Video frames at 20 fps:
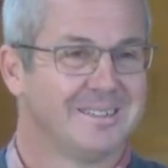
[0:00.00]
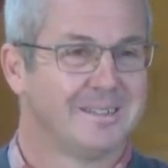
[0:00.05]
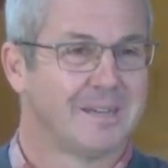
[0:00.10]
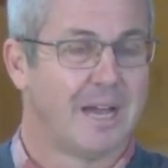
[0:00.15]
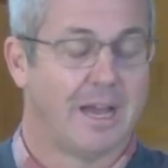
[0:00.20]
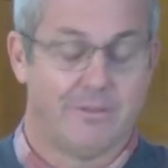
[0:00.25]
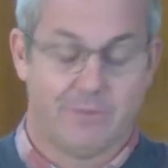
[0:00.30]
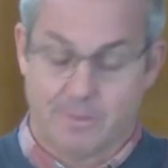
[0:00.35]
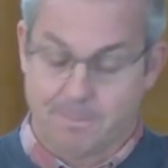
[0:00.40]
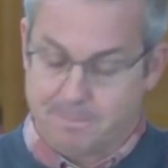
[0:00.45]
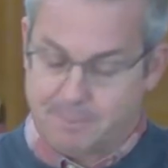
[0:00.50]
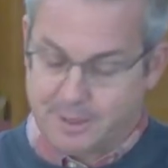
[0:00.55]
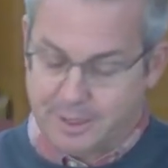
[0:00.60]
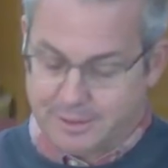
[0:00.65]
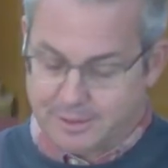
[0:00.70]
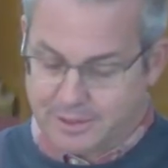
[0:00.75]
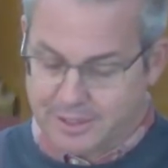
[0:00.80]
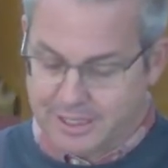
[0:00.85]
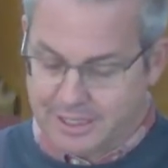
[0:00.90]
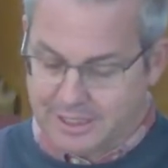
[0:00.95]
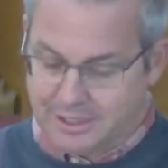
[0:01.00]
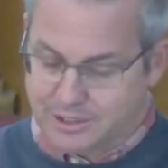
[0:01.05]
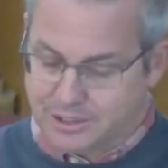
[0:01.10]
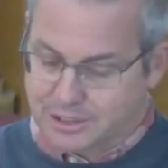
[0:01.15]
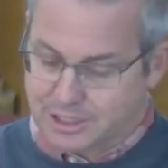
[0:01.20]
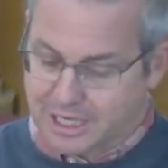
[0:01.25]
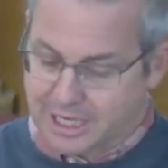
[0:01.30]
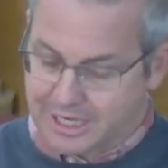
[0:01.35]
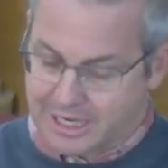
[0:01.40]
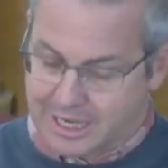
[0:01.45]
over big things
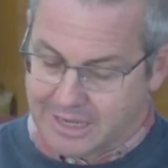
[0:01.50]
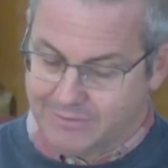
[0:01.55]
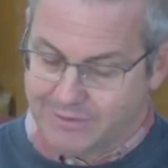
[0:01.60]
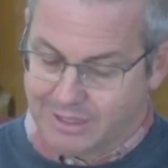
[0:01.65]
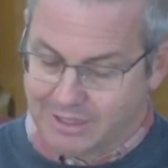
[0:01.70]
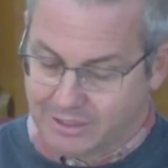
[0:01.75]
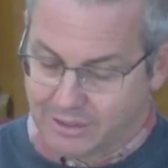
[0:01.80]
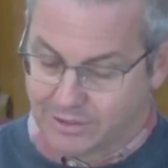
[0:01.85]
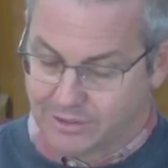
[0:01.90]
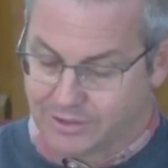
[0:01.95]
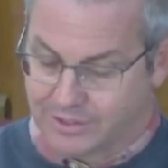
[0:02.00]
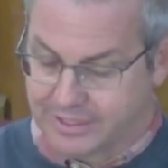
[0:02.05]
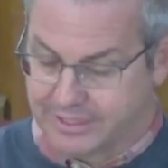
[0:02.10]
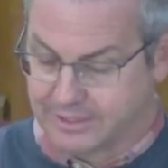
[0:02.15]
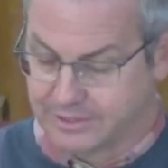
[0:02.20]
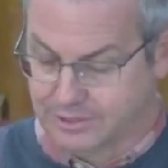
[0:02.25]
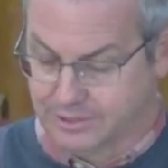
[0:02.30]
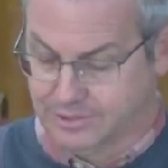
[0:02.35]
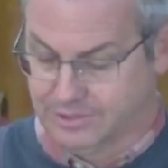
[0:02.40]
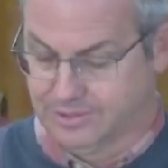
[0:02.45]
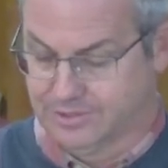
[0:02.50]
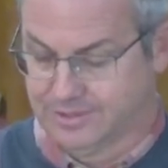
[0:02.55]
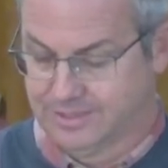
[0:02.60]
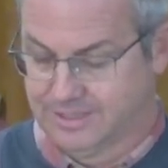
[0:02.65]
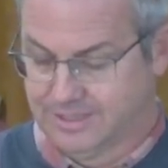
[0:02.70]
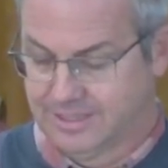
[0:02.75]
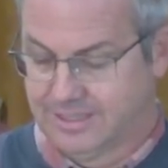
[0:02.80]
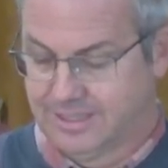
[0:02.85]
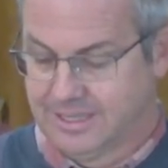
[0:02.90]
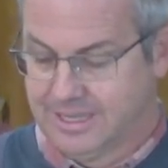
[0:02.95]
and over little things.
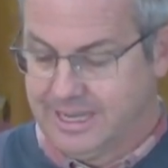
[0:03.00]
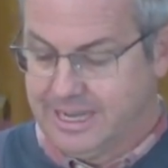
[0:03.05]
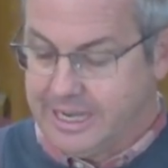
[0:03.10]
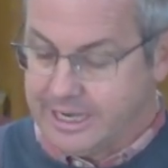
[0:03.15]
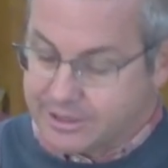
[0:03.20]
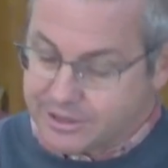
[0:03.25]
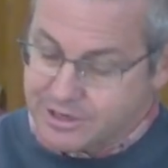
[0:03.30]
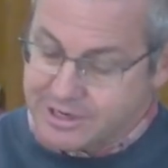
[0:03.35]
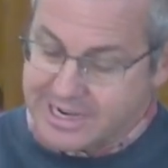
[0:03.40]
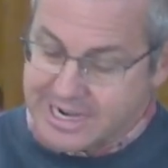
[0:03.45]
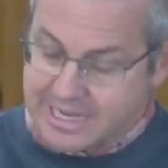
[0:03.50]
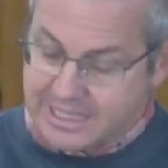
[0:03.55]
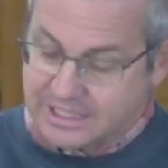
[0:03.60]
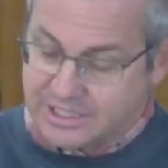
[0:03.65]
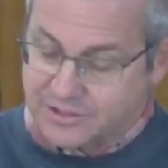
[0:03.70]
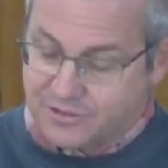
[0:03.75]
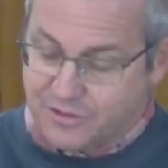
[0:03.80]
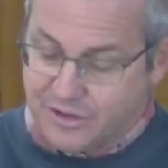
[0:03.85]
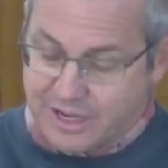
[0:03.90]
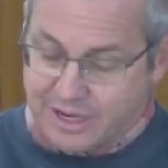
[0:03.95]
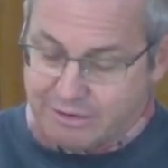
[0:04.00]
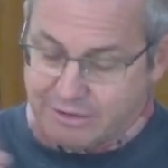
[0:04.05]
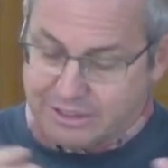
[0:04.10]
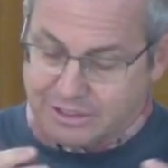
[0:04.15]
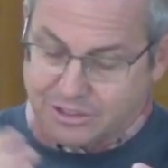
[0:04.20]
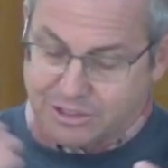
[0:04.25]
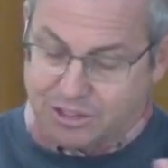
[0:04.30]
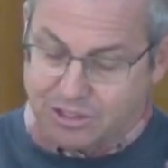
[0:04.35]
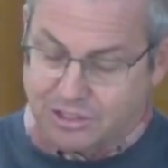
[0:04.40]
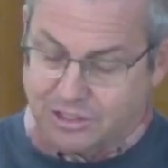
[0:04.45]
It creates fear in
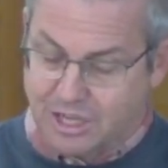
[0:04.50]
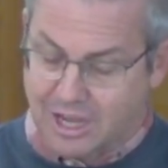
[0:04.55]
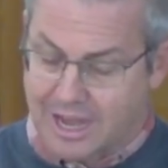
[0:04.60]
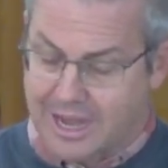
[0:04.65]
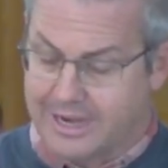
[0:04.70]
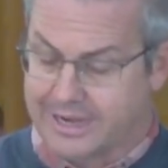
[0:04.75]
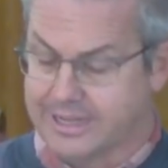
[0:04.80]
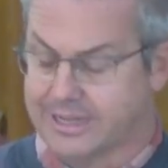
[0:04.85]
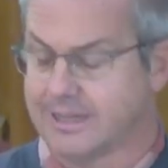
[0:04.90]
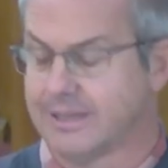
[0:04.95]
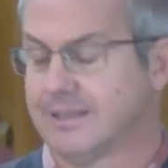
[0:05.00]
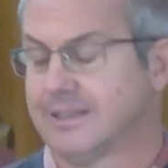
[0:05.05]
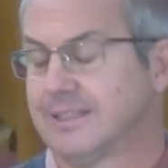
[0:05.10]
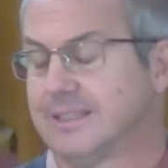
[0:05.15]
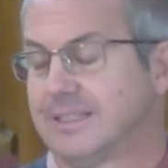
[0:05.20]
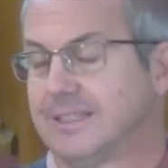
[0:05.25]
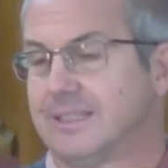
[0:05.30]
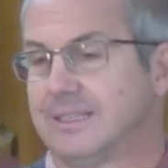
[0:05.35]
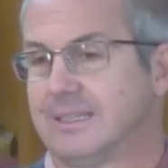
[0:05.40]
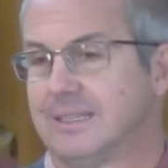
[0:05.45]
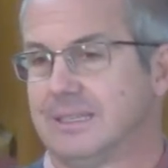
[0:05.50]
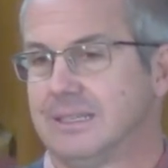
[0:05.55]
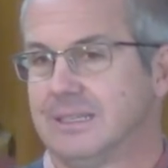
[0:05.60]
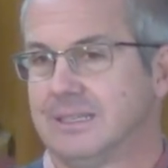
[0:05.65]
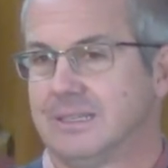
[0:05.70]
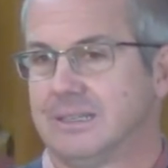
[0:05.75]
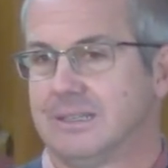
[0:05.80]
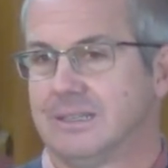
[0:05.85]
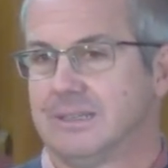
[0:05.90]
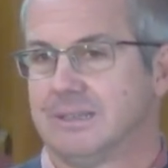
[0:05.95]
society
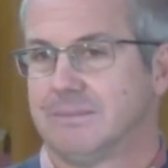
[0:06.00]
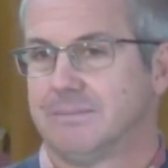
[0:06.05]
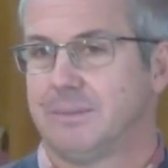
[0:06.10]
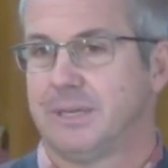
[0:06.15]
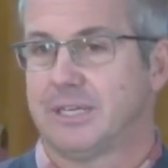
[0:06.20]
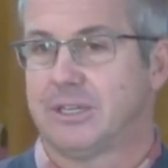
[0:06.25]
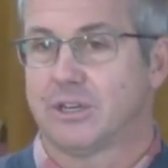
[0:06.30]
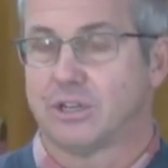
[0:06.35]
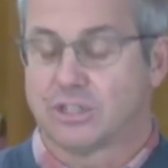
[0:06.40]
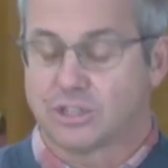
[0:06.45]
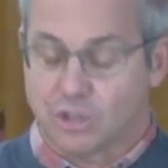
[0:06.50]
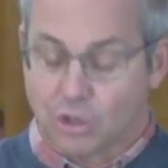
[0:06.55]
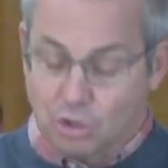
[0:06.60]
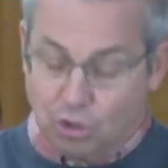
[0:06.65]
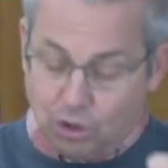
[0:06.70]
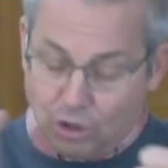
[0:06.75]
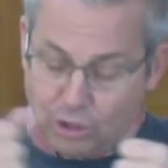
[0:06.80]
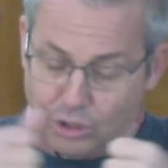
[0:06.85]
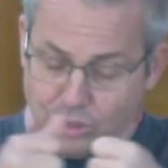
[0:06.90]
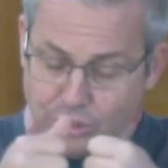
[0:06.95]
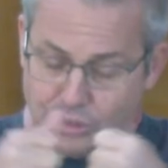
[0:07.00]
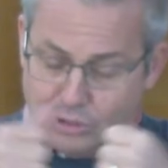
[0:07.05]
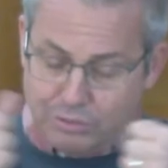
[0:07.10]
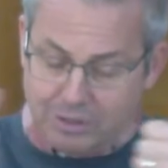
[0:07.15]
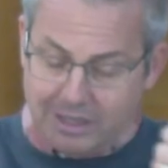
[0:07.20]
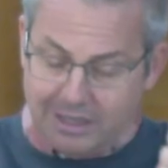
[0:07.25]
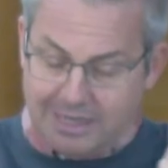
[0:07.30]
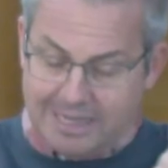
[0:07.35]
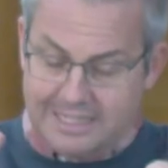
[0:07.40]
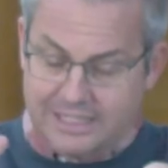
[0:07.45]
because all your
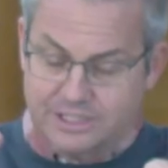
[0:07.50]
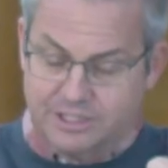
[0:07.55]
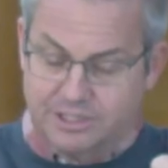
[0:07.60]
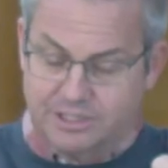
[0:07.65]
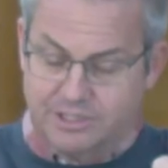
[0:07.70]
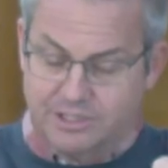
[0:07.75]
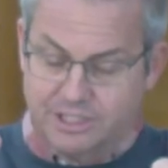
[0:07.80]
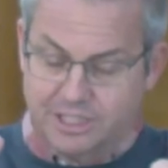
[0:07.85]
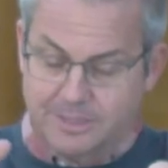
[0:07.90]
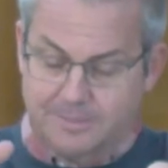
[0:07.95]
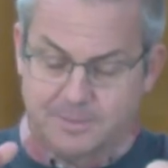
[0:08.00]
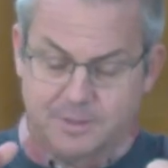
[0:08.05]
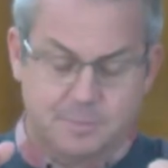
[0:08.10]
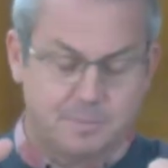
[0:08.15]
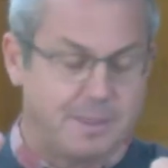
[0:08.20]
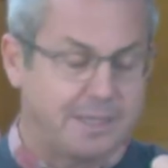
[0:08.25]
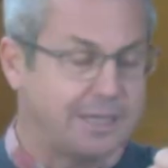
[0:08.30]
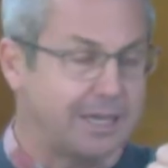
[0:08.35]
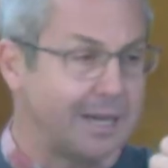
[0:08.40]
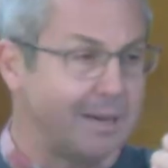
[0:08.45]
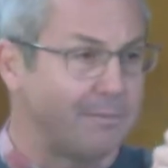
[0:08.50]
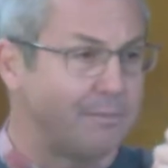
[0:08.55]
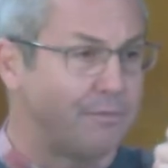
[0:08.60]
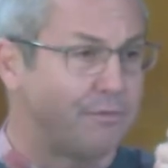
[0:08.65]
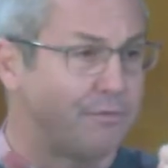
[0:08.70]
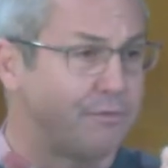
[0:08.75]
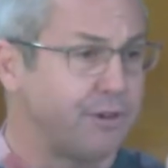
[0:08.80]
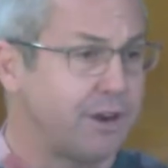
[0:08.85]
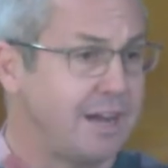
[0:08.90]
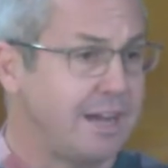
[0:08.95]
relationships become
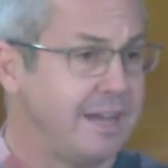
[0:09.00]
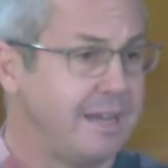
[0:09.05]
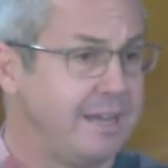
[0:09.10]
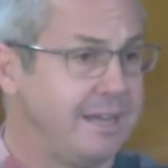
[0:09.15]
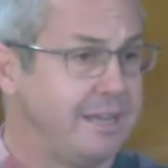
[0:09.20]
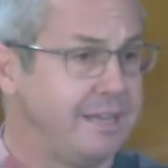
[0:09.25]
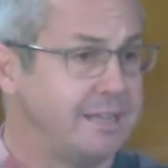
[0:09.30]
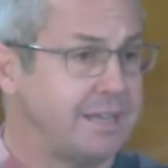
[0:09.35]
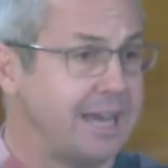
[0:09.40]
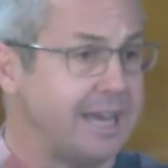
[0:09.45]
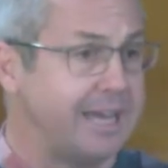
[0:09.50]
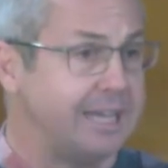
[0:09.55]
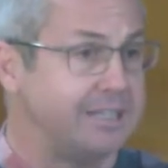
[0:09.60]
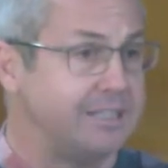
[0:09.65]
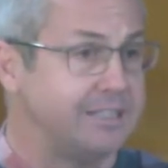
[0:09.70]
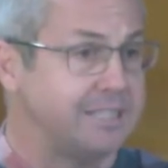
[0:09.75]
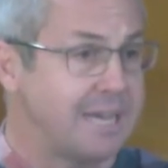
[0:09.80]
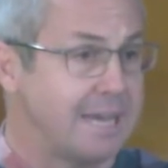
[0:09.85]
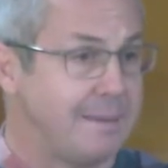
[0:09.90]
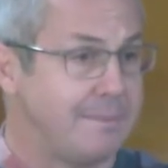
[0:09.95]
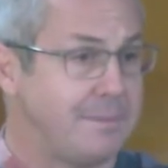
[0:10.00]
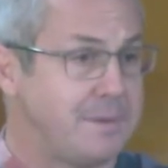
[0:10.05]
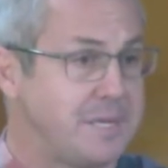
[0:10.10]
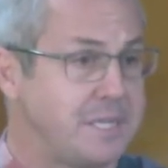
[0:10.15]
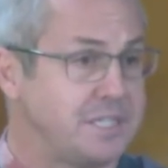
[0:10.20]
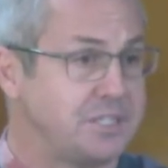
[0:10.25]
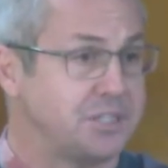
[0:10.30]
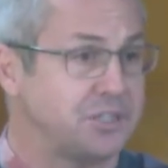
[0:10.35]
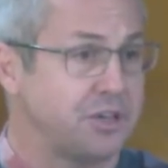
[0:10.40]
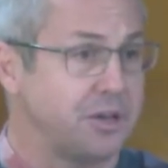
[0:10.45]
frayed and
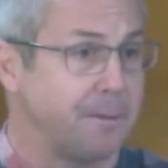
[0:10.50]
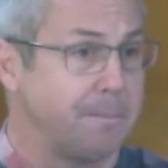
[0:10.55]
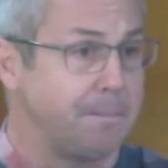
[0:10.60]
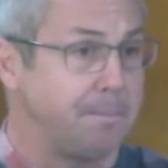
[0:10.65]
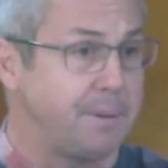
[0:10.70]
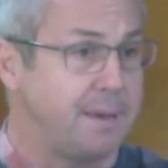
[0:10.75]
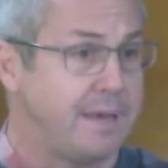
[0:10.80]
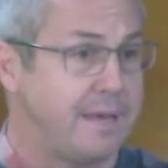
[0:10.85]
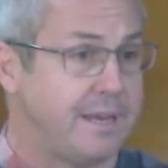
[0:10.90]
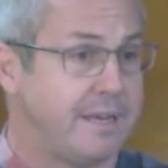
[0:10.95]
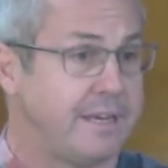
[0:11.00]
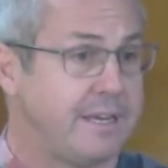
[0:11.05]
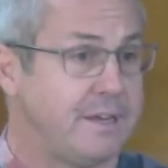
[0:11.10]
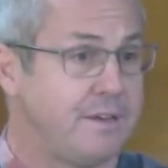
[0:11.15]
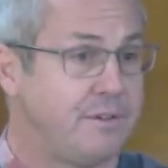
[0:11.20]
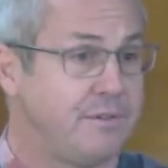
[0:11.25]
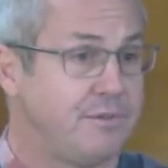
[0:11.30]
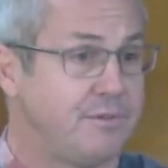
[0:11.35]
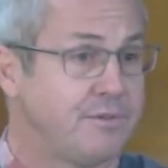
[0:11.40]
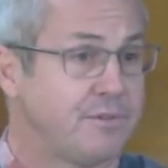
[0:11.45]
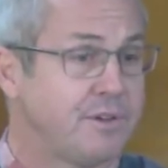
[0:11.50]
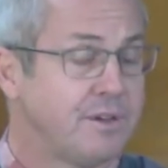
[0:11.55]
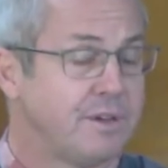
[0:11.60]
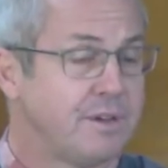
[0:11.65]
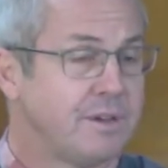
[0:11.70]
damaged, competitive,